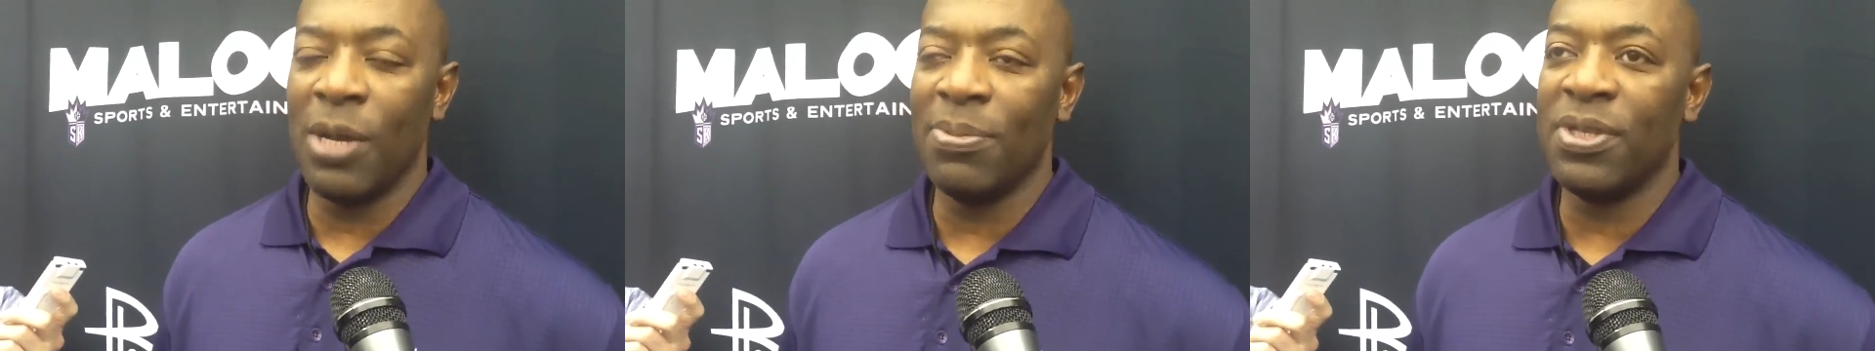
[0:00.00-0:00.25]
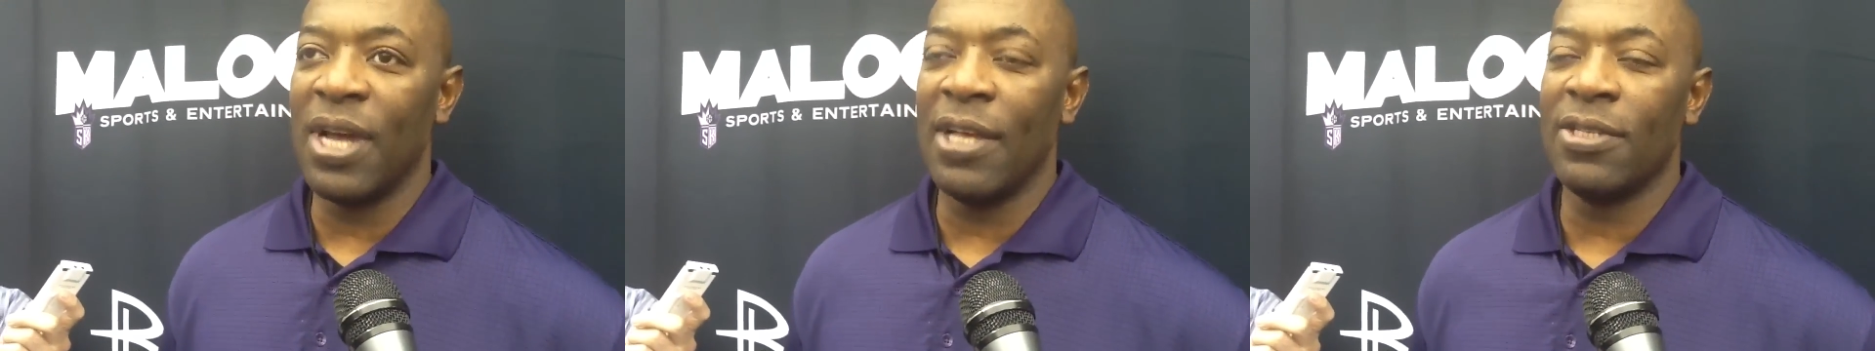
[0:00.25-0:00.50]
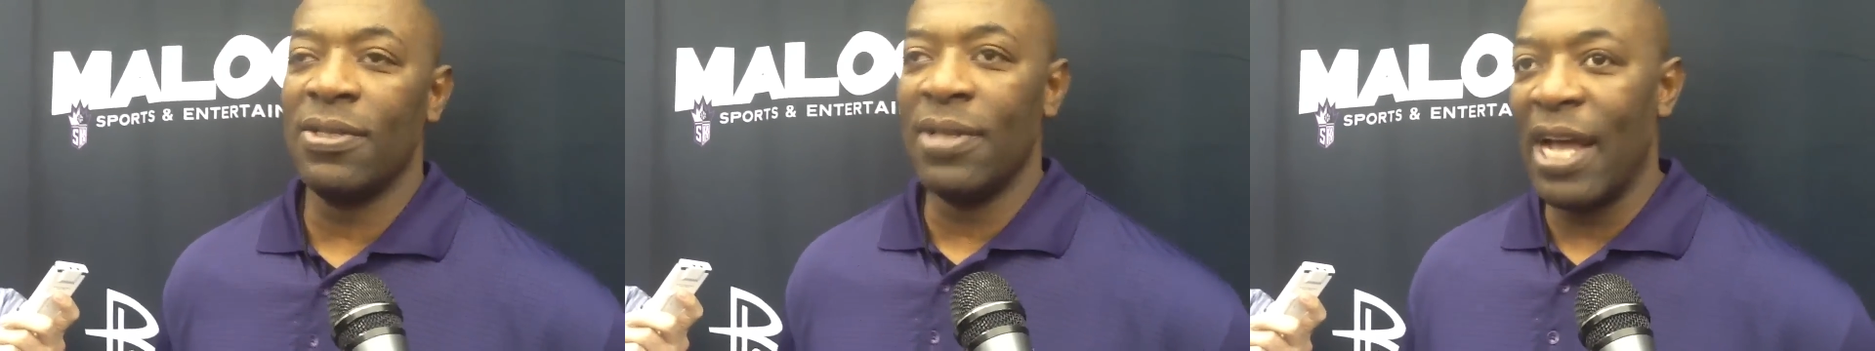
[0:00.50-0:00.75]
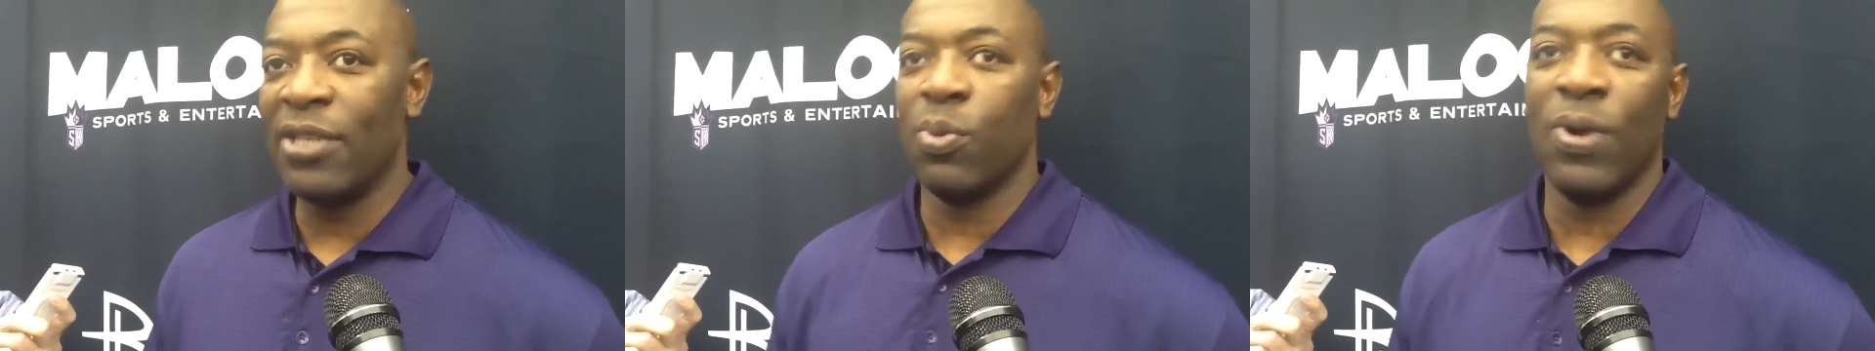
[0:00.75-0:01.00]
jump shots,
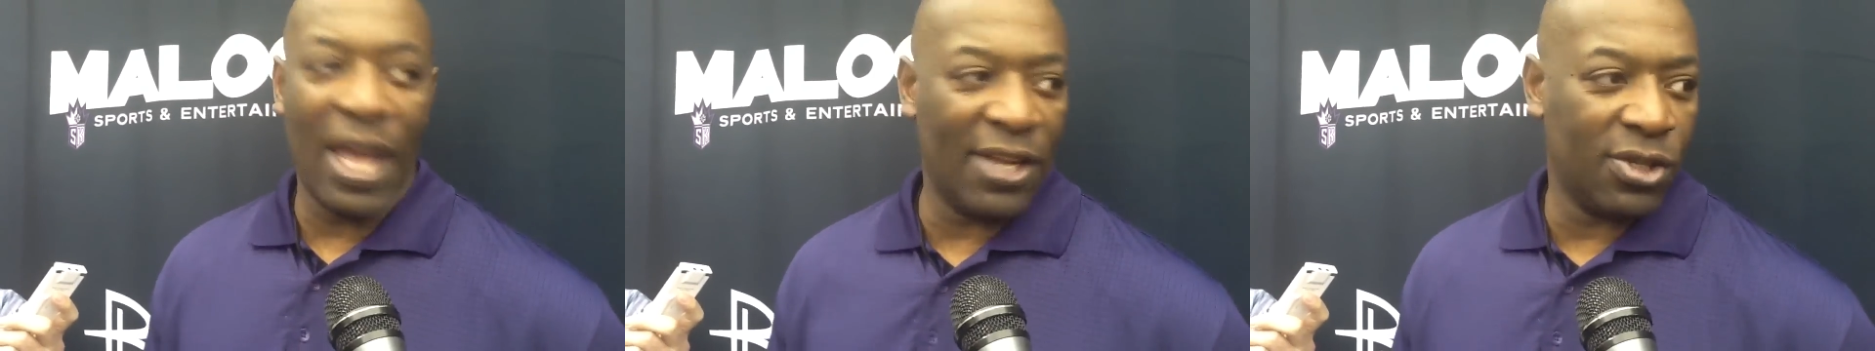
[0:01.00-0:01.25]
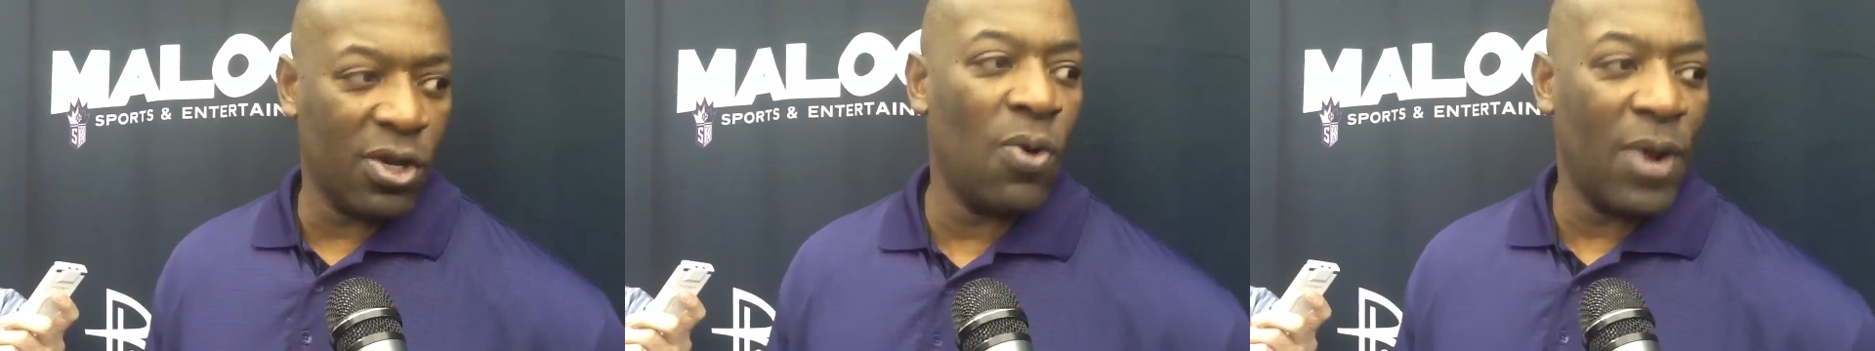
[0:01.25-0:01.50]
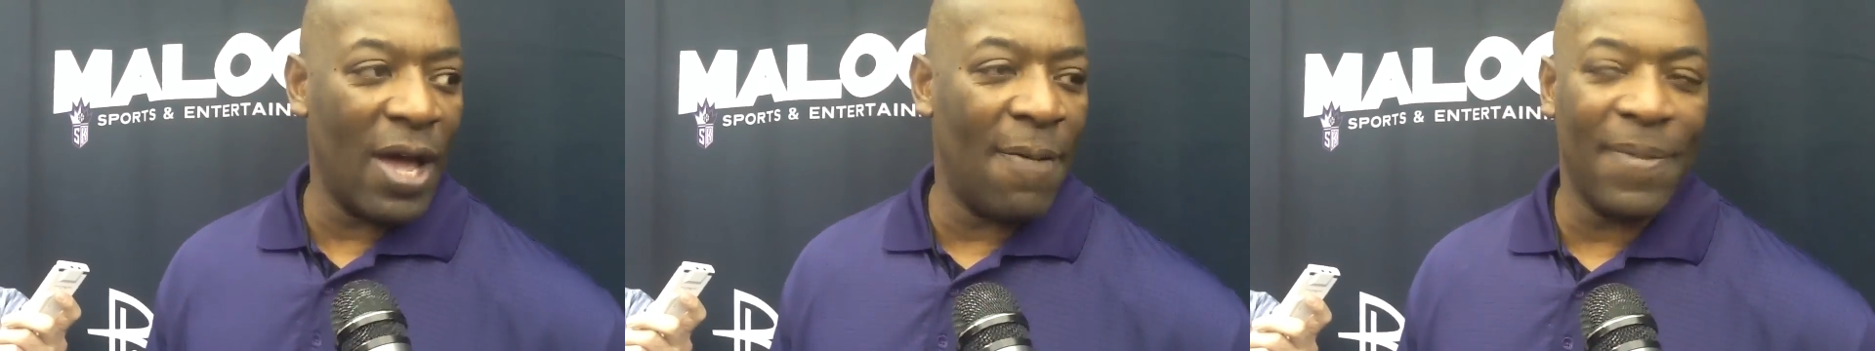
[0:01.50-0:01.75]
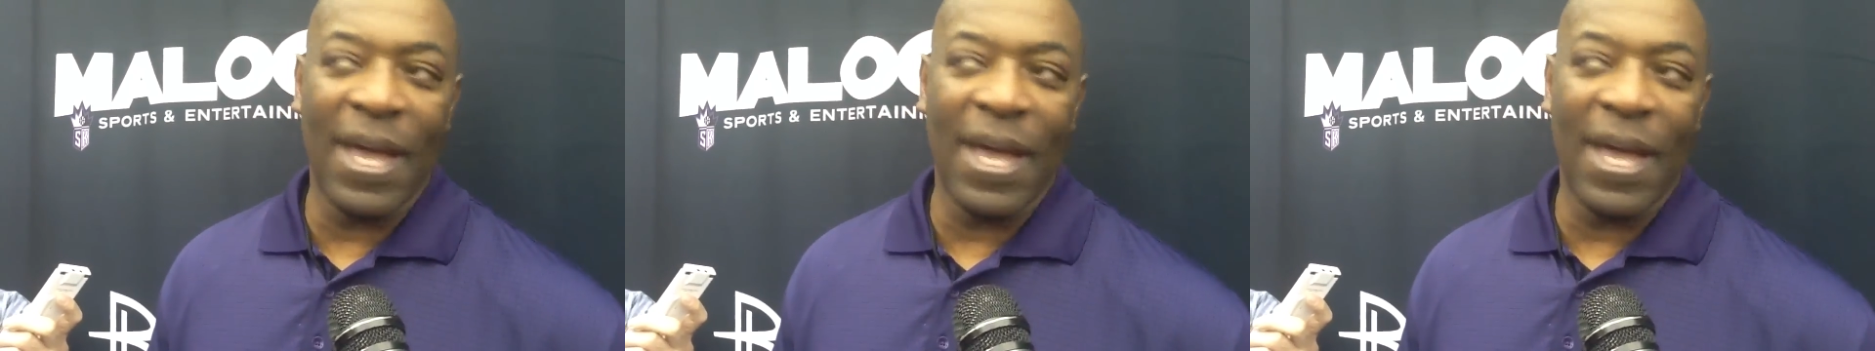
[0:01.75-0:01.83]
that's what has to go down.